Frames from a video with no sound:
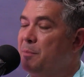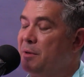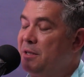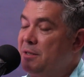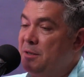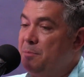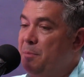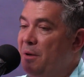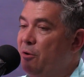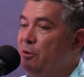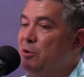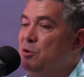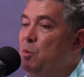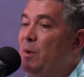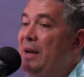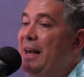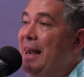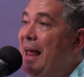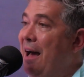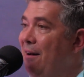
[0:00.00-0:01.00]
It's because
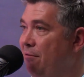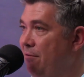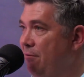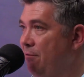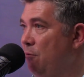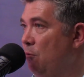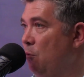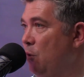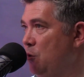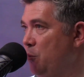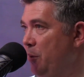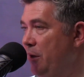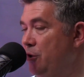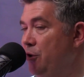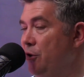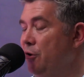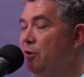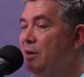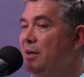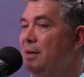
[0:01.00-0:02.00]
we love what we
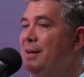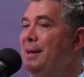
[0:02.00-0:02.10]
do.